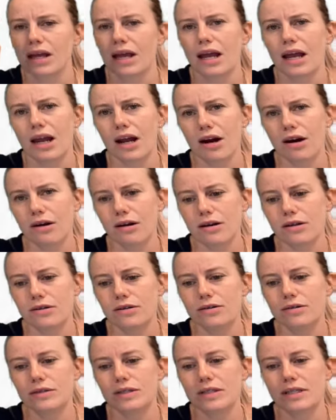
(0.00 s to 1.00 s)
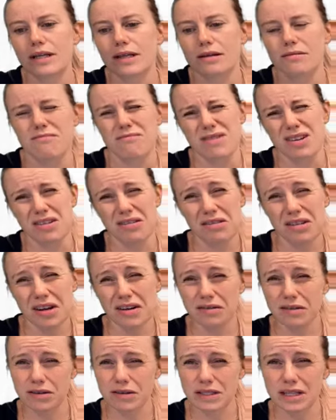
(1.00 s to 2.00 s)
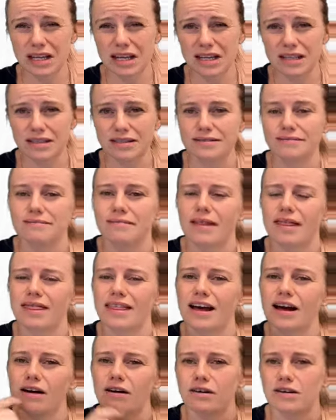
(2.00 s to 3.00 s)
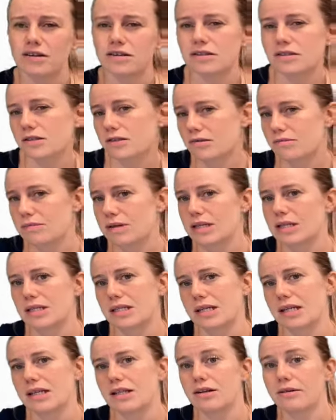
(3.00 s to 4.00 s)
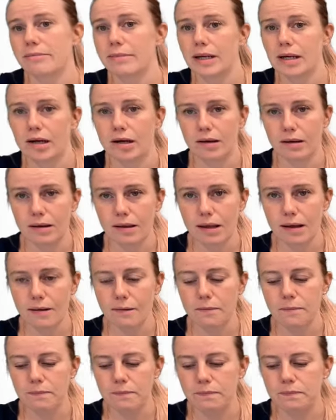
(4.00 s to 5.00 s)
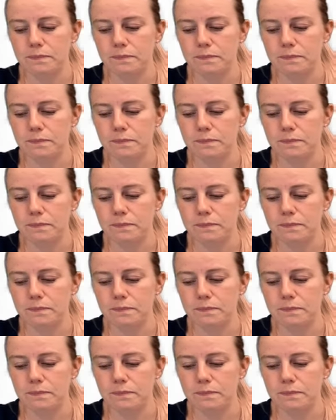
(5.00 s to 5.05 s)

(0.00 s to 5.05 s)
arrows in the middle of those lines? That also means that they're parallel.